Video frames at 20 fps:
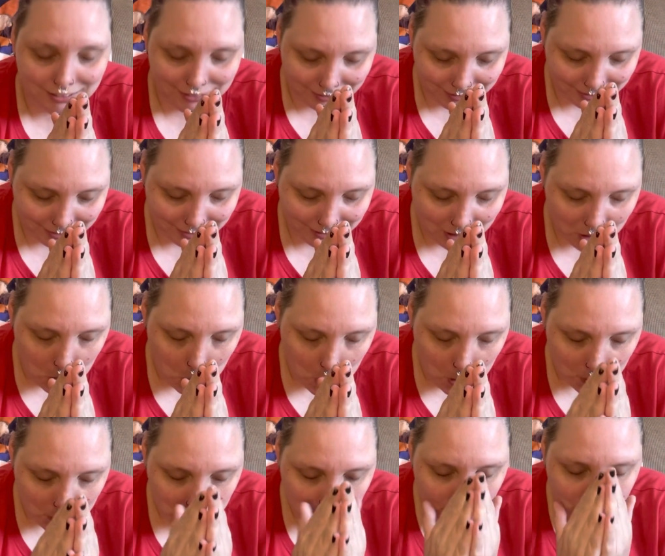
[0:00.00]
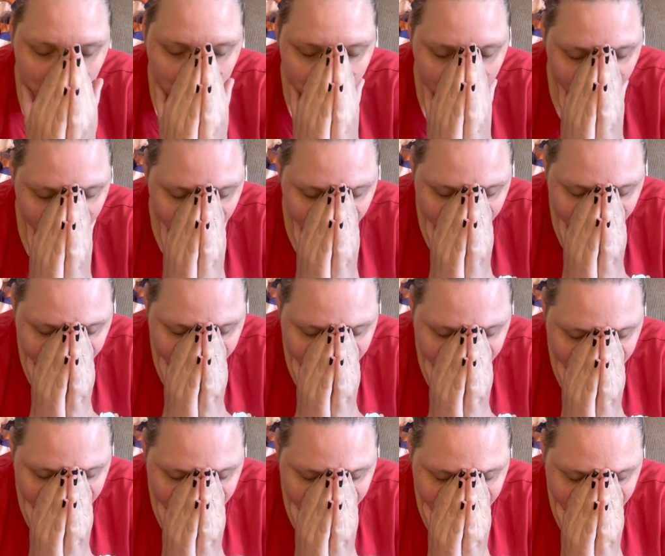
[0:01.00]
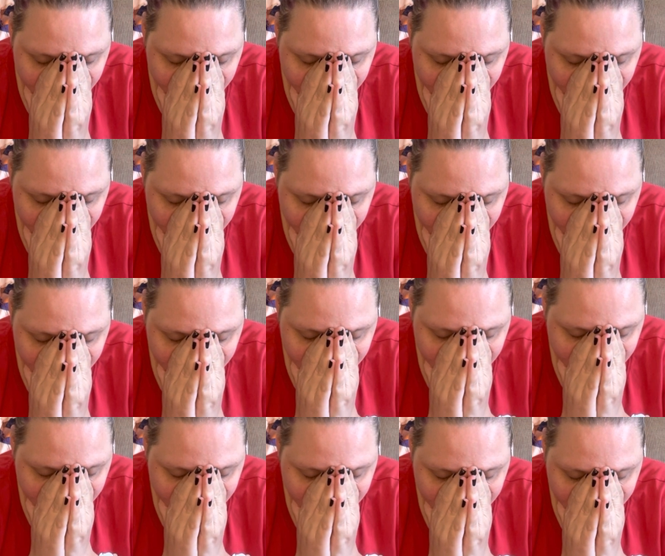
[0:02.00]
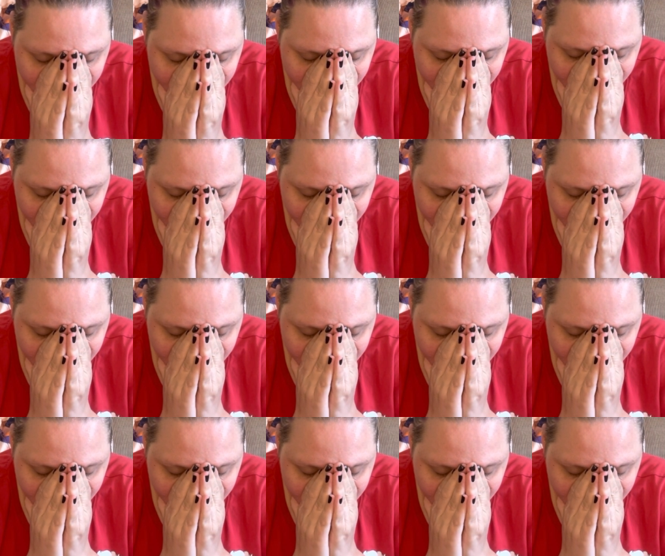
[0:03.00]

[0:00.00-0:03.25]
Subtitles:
No one is speaking in this clip.